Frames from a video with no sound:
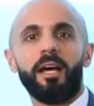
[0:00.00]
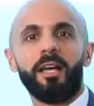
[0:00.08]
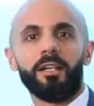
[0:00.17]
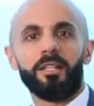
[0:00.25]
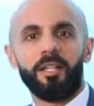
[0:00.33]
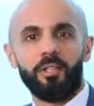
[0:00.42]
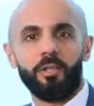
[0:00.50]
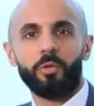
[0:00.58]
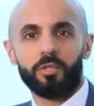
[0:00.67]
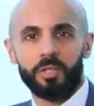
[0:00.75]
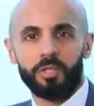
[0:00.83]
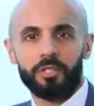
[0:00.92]

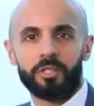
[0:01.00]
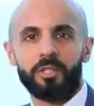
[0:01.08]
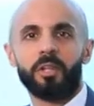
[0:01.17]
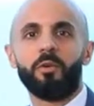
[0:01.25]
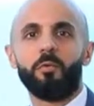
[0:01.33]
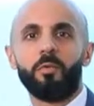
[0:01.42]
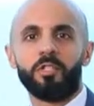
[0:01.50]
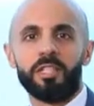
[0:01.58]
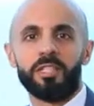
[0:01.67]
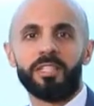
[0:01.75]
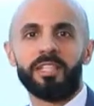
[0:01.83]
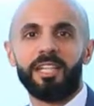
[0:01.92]
ketosis, which
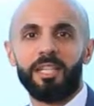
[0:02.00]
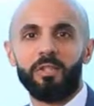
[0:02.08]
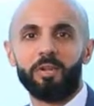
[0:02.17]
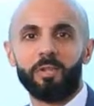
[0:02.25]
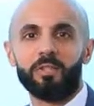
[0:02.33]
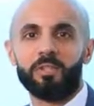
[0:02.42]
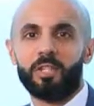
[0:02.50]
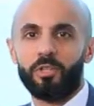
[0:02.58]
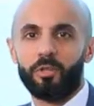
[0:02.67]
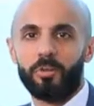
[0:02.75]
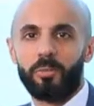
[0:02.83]
is ketones in your